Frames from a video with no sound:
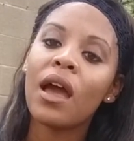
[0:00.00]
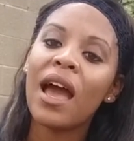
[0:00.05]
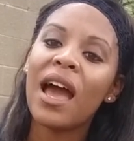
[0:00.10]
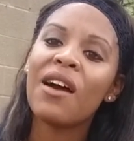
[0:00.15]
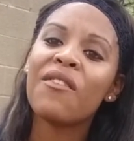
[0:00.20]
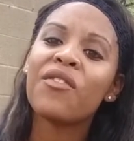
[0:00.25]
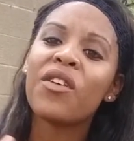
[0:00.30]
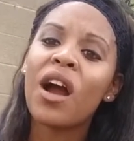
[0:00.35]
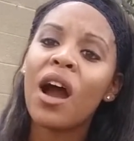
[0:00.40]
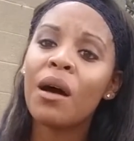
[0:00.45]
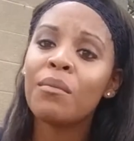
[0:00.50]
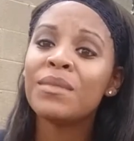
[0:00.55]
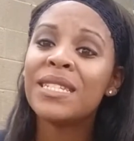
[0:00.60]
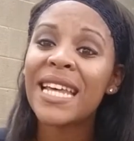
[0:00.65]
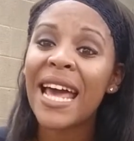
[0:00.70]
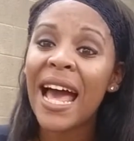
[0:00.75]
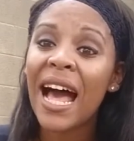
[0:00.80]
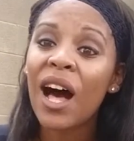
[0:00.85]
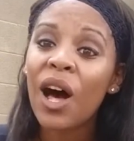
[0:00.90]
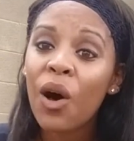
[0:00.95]
have come
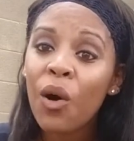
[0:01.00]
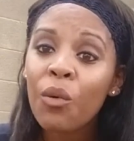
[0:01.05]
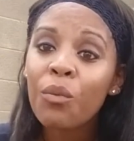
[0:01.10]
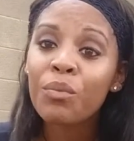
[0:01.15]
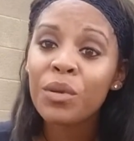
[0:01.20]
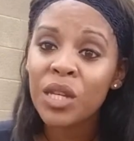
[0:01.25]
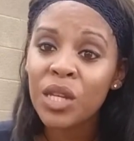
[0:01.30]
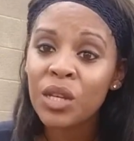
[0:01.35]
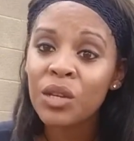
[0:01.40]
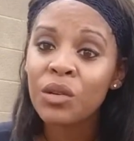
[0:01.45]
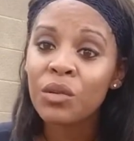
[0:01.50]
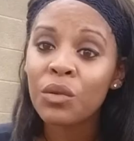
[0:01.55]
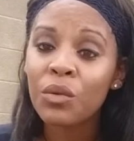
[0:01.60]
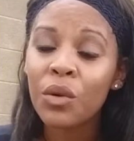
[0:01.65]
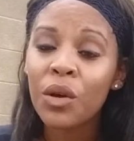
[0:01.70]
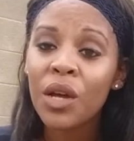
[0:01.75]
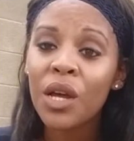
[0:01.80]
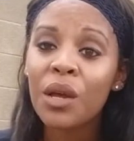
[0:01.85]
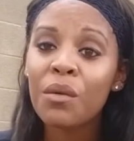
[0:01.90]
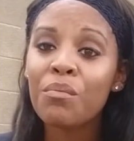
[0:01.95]
to help you
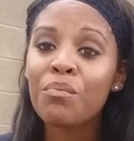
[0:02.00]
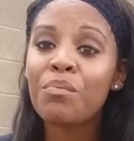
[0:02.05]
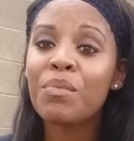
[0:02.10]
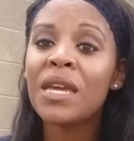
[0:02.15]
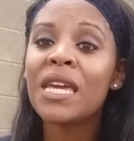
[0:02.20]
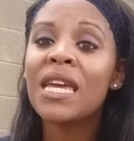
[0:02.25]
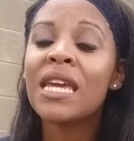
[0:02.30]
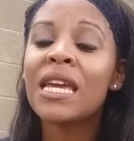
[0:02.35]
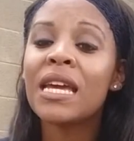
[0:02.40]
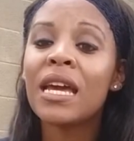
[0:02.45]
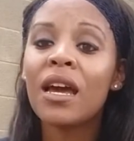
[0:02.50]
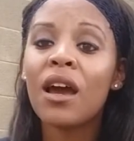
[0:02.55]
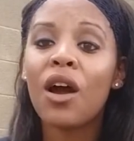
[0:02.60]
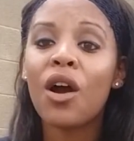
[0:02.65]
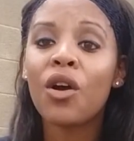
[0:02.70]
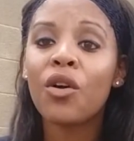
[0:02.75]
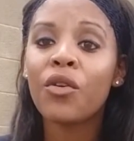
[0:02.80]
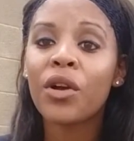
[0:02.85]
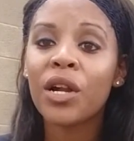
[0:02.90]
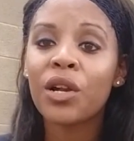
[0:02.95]
be
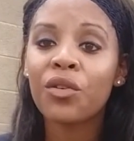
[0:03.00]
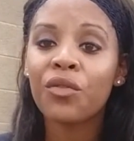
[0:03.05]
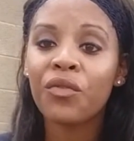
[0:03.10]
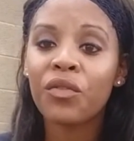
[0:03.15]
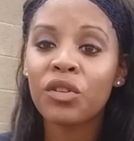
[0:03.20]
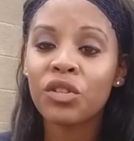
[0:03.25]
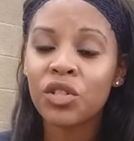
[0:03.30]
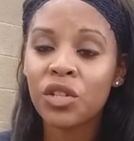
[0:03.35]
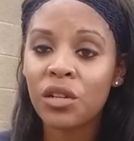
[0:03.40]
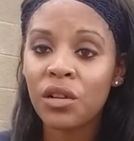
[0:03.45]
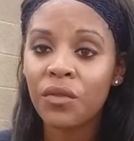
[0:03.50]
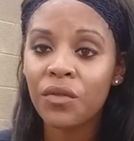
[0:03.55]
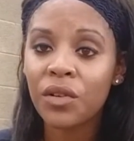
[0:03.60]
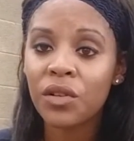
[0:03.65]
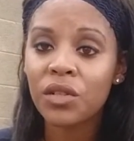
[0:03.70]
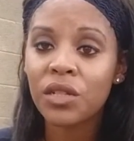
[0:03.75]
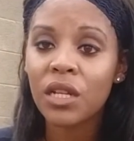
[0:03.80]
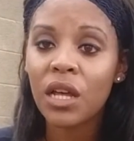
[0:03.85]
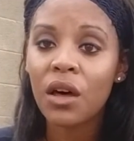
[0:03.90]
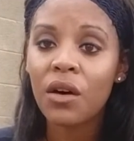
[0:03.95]
a greater version of
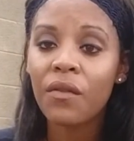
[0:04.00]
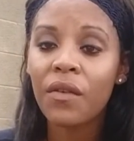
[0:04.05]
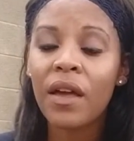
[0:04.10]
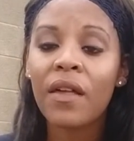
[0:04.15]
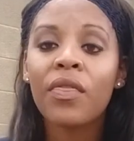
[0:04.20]
yourself.